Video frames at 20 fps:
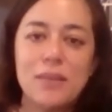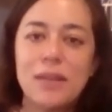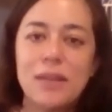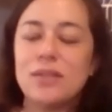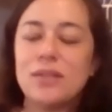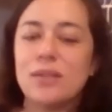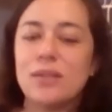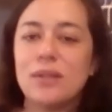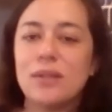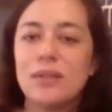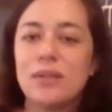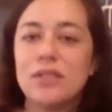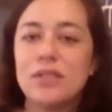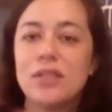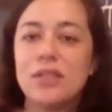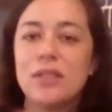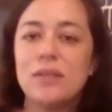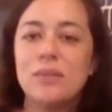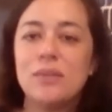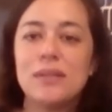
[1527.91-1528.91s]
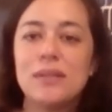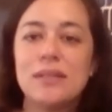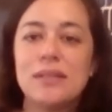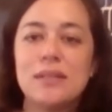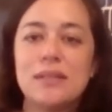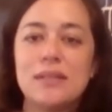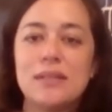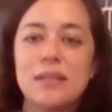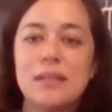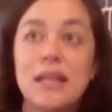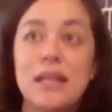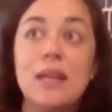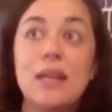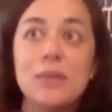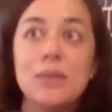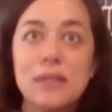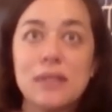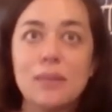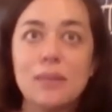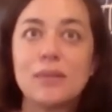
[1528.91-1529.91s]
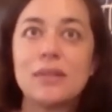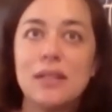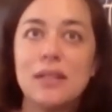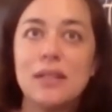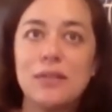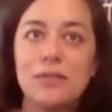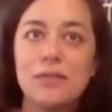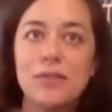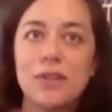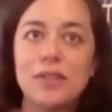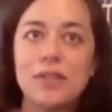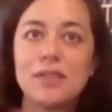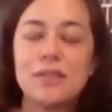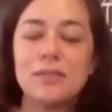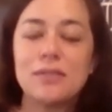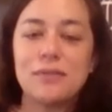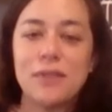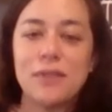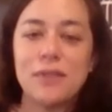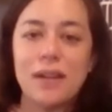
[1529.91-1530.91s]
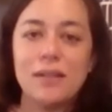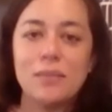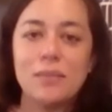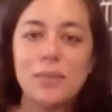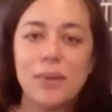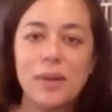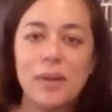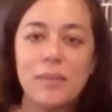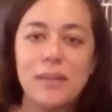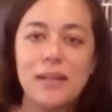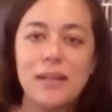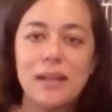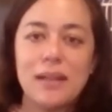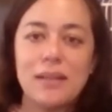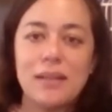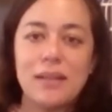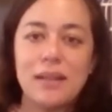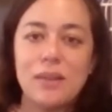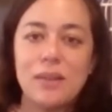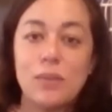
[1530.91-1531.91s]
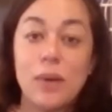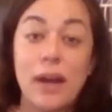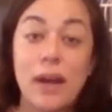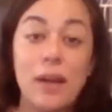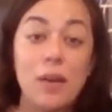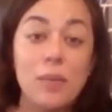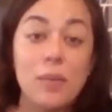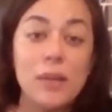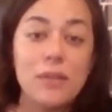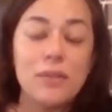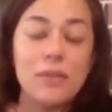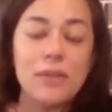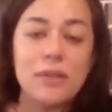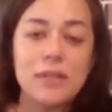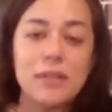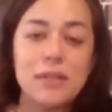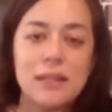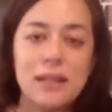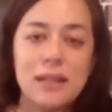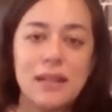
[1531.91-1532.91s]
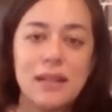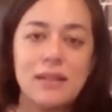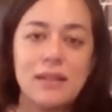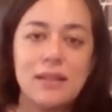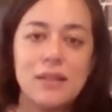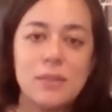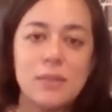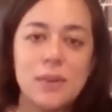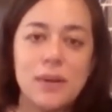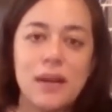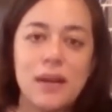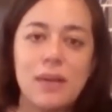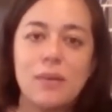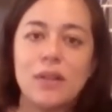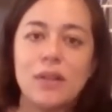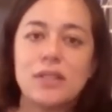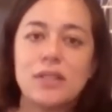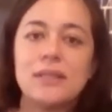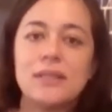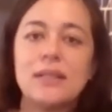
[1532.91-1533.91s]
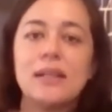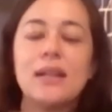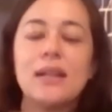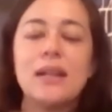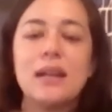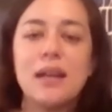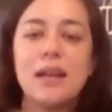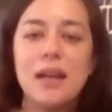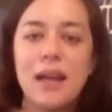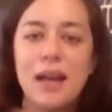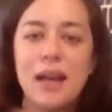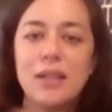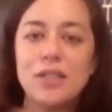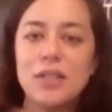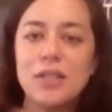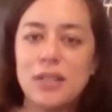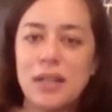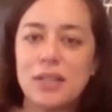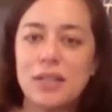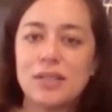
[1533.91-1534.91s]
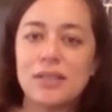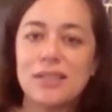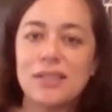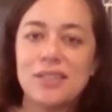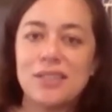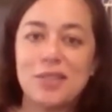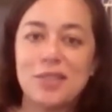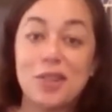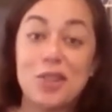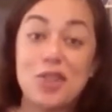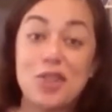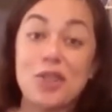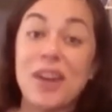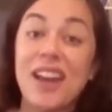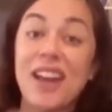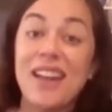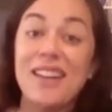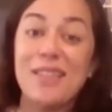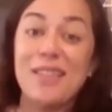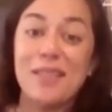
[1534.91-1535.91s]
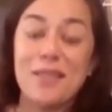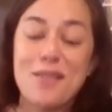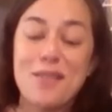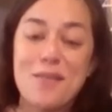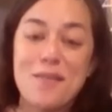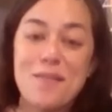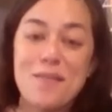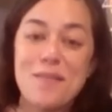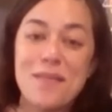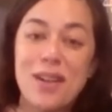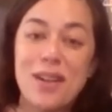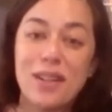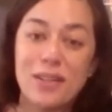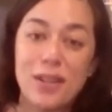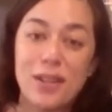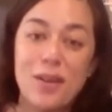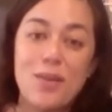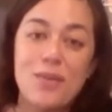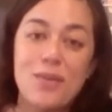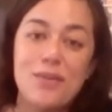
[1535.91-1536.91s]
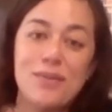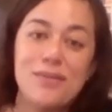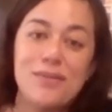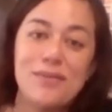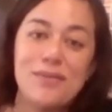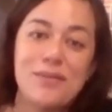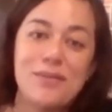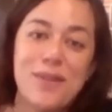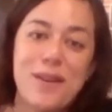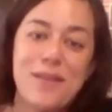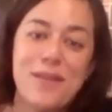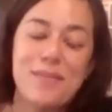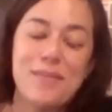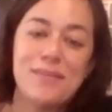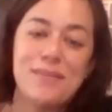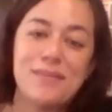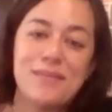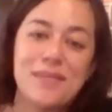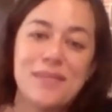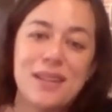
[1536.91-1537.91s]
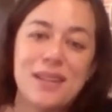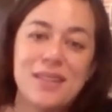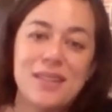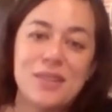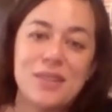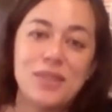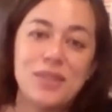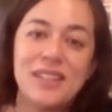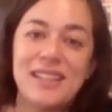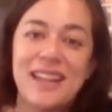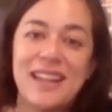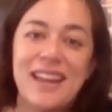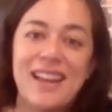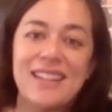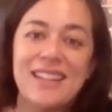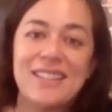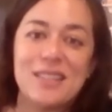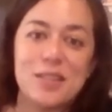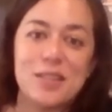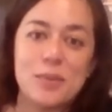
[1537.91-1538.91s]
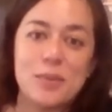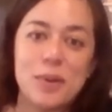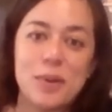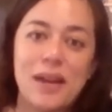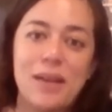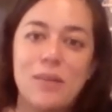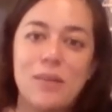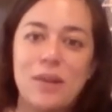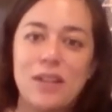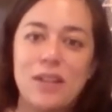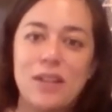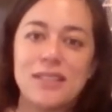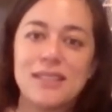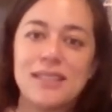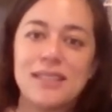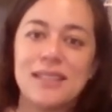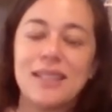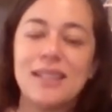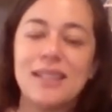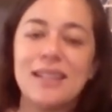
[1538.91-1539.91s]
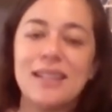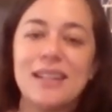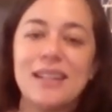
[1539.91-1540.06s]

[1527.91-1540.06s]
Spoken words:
And so he was able to leave first to find employment, I think in Wyoming first, and then in Spokane, Washington. And she actually took a train alone from Tule Lake to Spokane, Washington.